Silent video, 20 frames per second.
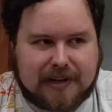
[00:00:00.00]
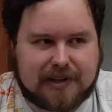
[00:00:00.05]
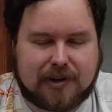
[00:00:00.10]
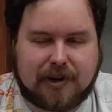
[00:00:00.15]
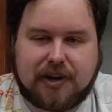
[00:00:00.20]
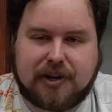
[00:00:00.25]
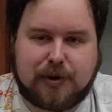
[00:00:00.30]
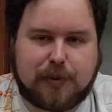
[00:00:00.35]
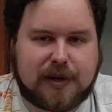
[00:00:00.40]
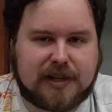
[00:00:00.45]
I
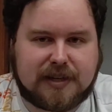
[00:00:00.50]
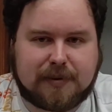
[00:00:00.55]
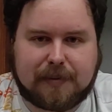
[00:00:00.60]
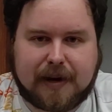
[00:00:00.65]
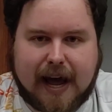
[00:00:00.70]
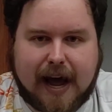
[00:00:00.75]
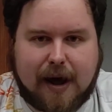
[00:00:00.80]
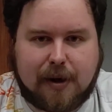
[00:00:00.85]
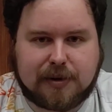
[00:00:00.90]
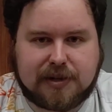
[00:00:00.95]
started doing some
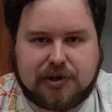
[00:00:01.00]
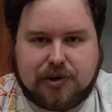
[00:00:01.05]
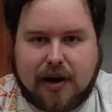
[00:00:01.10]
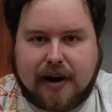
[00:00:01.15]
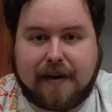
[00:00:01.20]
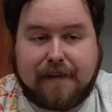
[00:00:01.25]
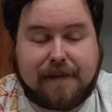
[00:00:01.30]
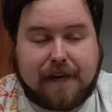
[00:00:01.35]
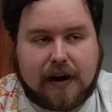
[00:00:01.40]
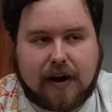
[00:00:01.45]
counts
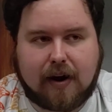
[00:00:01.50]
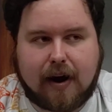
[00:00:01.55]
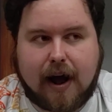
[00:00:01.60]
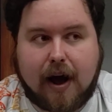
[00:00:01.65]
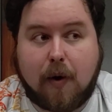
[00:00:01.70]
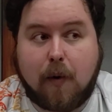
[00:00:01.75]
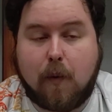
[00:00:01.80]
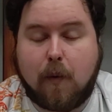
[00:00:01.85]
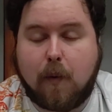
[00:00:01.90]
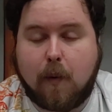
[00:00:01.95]
trying to figure
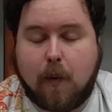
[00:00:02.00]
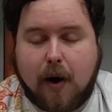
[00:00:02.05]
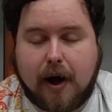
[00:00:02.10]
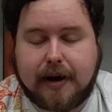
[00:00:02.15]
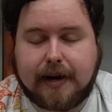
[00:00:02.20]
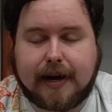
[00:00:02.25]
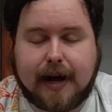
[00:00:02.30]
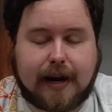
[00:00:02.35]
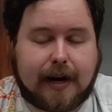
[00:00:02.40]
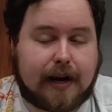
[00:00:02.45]
out
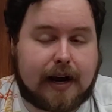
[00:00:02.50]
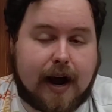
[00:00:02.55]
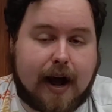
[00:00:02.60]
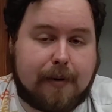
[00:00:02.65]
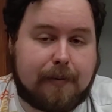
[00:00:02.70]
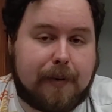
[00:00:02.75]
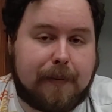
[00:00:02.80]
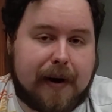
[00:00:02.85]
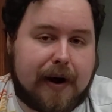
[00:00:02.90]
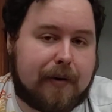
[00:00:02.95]
what kind of
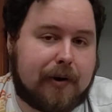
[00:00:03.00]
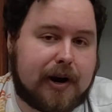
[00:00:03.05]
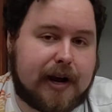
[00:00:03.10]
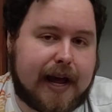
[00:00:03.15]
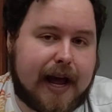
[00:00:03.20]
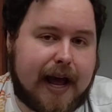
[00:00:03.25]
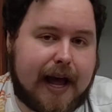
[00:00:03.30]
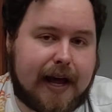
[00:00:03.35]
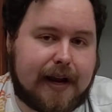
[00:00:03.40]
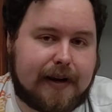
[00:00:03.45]
combo power
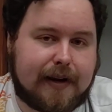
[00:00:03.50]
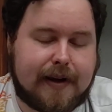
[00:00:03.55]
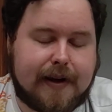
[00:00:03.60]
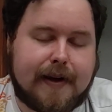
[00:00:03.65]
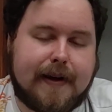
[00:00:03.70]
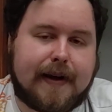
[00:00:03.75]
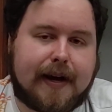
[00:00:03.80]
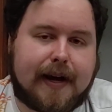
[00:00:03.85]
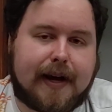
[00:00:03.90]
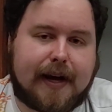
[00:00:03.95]
he had,
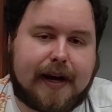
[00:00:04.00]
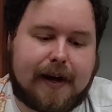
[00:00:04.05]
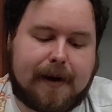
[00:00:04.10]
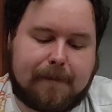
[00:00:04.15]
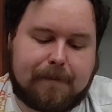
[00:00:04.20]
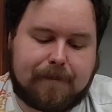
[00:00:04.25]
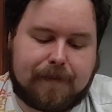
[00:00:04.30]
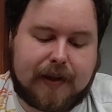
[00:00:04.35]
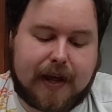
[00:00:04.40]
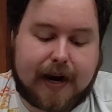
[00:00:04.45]

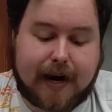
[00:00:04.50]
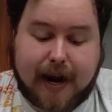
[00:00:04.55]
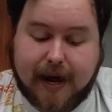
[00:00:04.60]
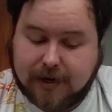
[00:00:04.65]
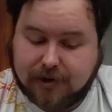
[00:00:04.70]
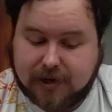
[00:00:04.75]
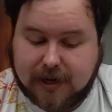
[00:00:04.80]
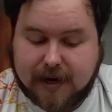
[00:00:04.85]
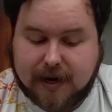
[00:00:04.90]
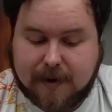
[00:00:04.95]
and it
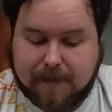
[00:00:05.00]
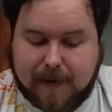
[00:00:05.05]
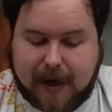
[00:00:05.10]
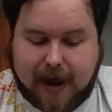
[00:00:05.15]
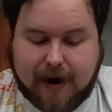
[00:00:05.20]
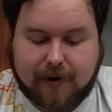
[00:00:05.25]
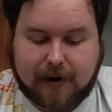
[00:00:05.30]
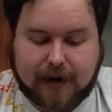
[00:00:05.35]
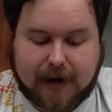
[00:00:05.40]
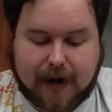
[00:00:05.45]
actually ended up
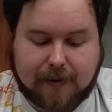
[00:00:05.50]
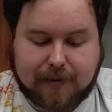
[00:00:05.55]
mattering.